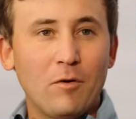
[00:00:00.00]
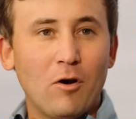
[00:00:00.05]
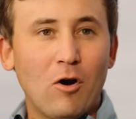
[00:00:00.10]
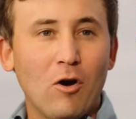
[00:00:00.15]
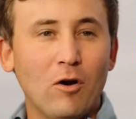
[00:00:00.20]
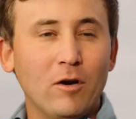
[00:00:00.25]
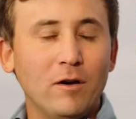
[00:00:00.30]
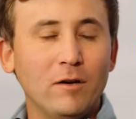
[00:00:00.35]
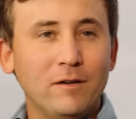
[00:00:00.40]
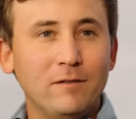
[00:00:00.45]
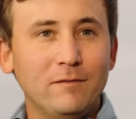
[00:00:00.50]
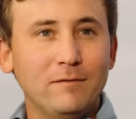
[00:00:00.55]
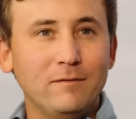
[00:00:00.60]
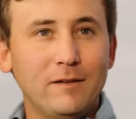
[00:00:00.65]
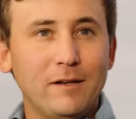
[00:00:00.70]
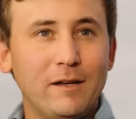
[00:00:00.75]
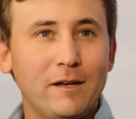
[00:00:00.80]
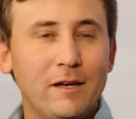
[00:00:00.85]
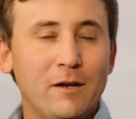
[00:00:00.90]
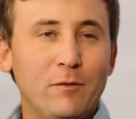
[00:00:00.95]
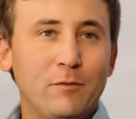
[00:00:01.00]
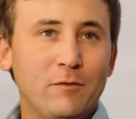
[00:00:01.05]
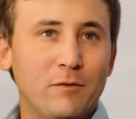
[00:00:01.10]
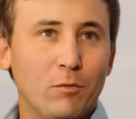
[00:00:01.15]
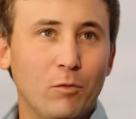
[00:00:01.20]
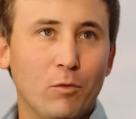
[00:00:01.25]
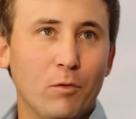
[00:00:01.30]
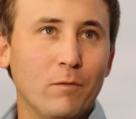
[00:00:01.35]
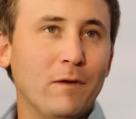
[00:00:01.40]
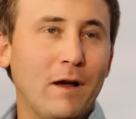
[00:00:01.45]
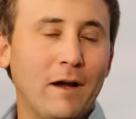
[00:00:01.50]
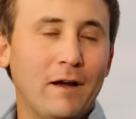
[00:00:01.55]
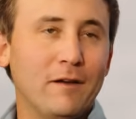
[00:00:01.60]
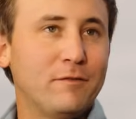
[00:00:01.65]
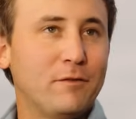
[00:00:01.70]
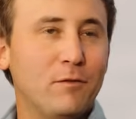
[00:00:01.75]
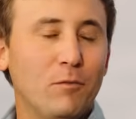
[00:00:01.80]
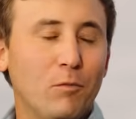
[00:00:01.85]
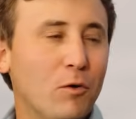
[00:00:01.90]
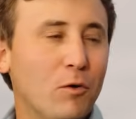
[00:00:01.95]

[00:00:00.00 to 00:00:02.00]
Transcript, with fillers: of heart you know, he was. I guess the